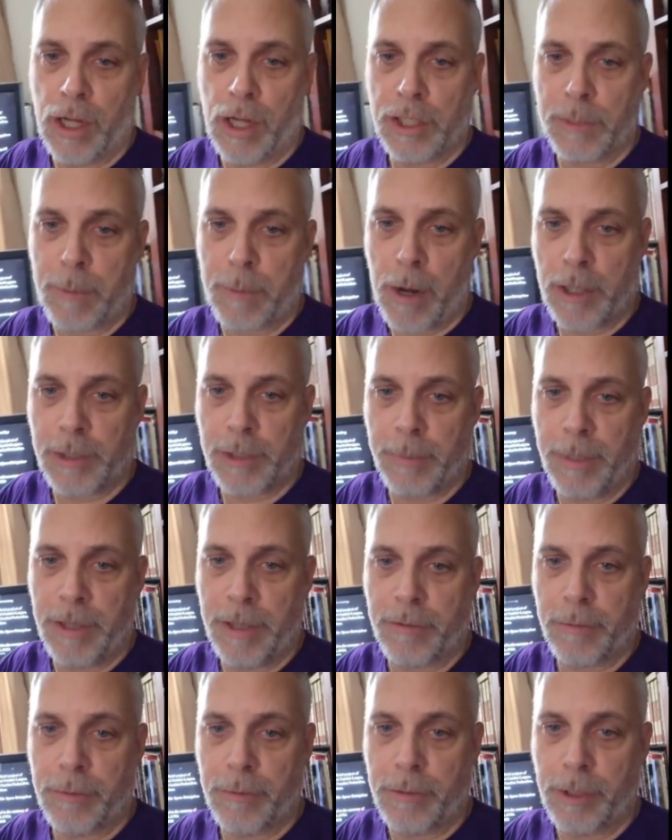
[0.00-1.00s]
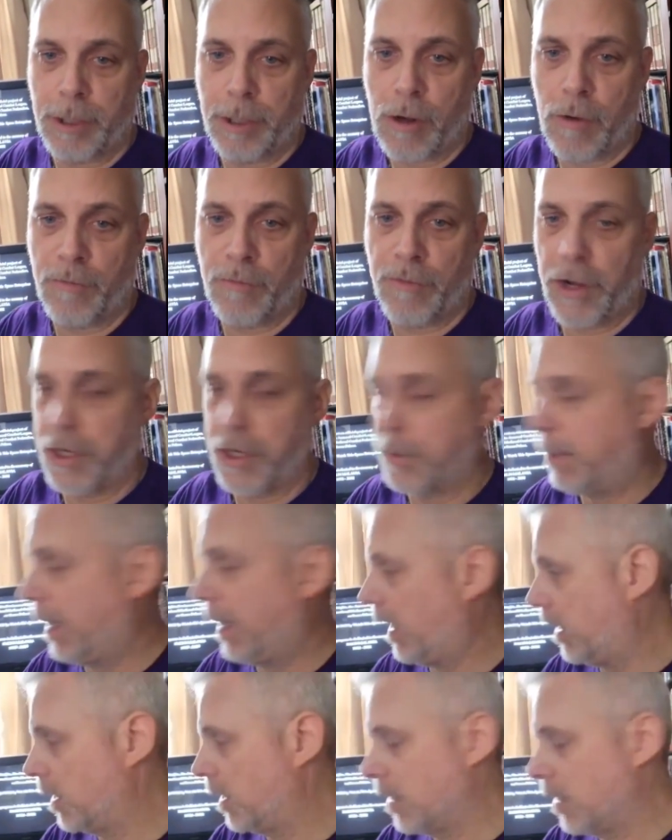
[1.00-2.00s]
sponsor me through the
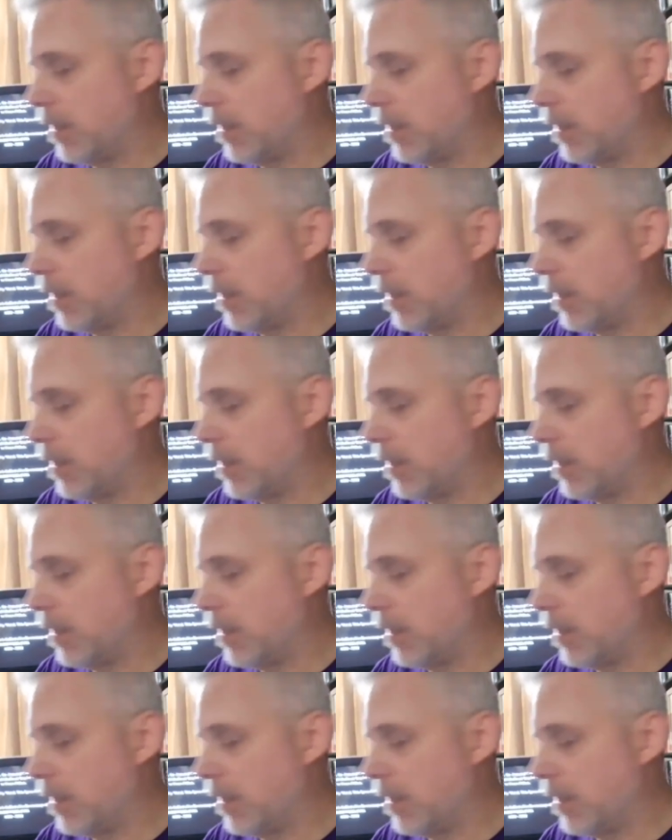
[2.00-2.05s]
GoFundMe,